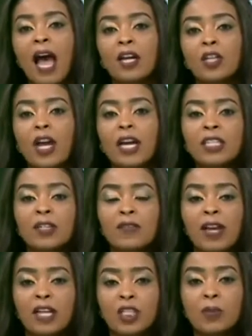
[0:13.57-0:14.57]

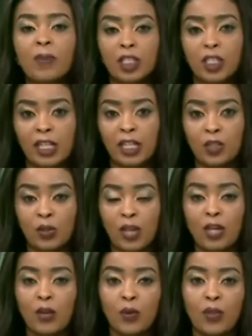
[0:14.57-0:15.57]
attractive, especially to
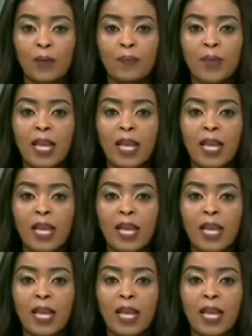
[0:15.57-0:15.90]
the youth.